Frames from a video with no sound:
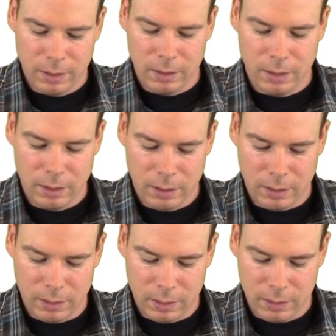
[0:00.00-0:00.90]

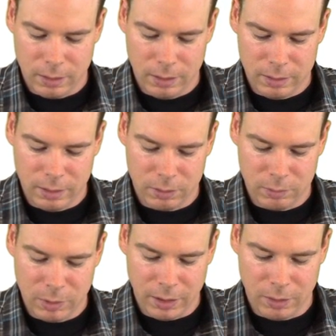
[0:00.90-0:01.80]
Yeah, it
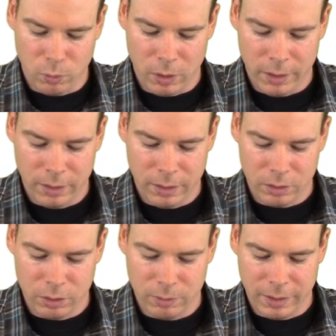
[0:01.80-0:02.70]
tells me that y and
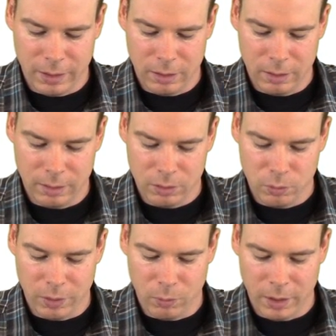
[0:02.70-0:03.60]
x are related in this
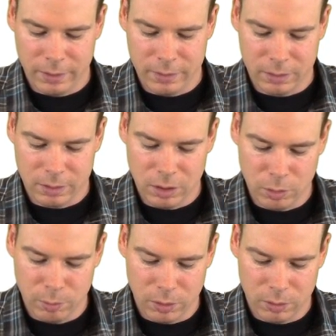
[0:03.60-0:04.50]
way. Y is x
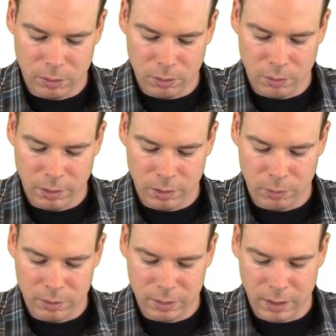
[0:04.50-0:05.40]
cubed, or in other
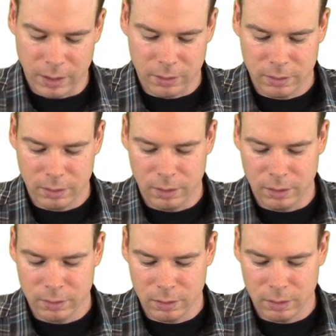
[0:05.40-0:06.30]
words, x
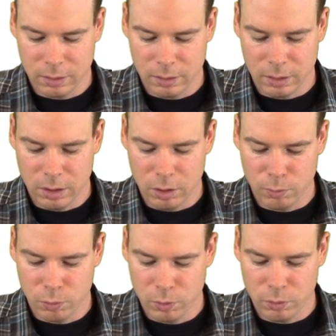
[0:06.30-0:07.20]
is the
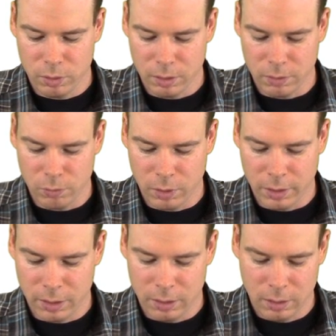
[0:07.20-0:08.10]
cubed root of
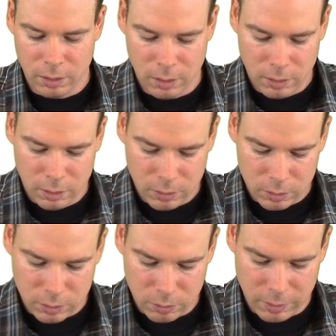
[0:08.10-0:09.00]
y.
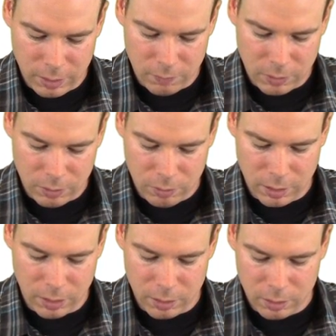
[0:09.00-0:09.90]
So that value
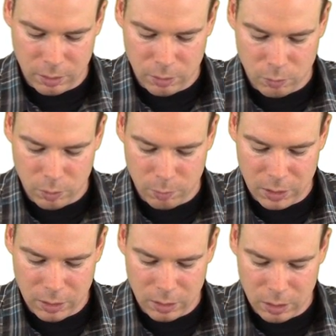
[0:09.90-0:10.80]
there would
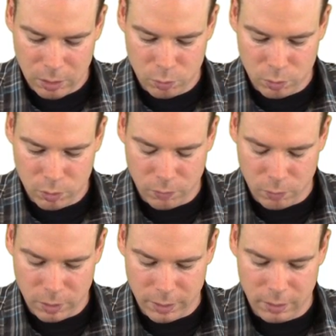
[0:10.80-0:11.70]
be cubed root of
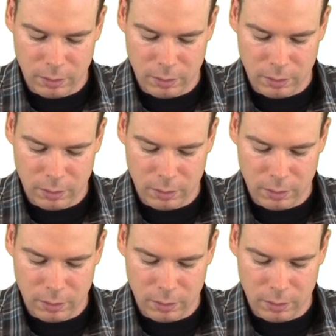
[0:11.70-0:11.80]
y.